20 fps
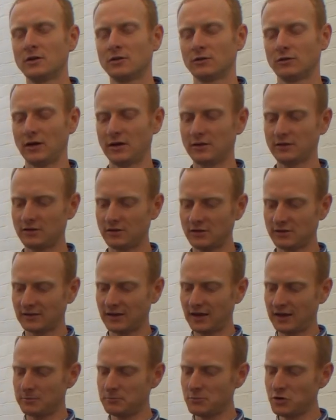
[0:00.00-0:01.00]
So as the
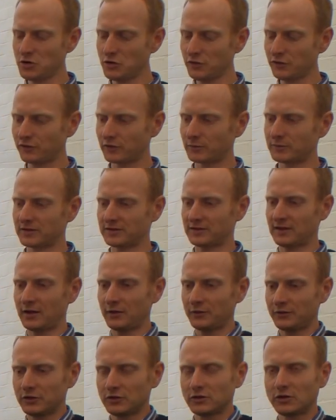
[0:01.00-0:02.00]
sand moves from the
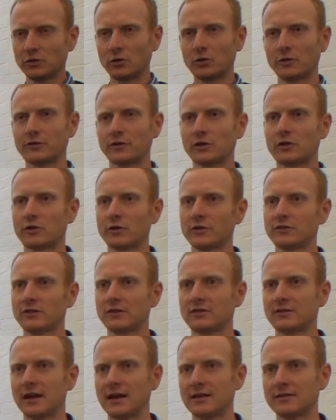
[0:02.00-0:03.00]
south to the north across
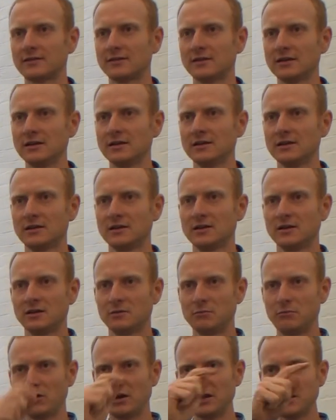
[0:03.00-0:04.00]
the sand sea,
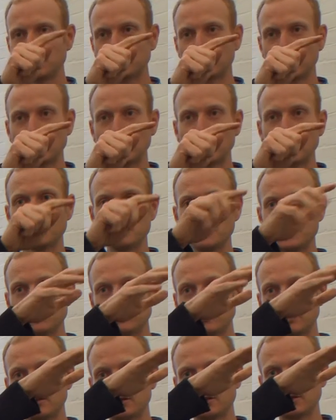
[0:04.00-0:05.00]
beryllium-10,
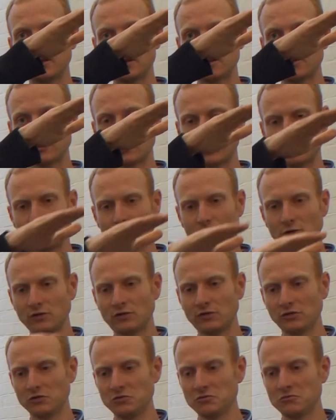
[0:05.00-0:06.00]
aluminium-26 are going
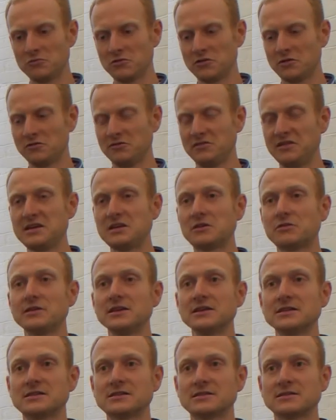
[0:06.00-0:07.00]
to
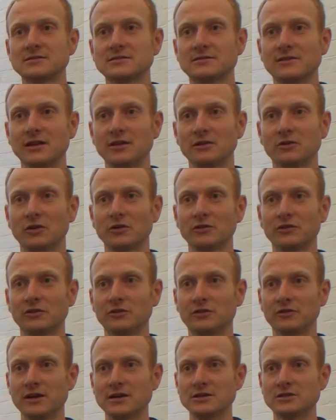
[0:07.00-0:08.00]
decrease in
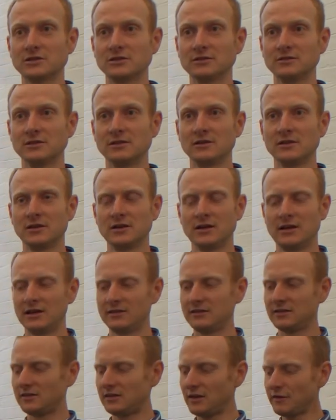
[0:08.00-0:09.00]
concentration.
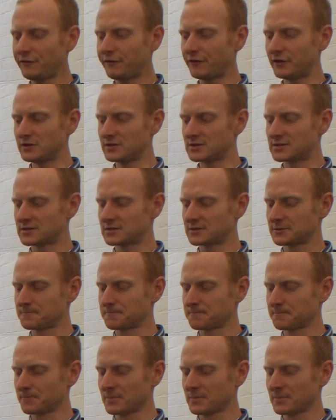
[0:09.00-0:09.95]
The difference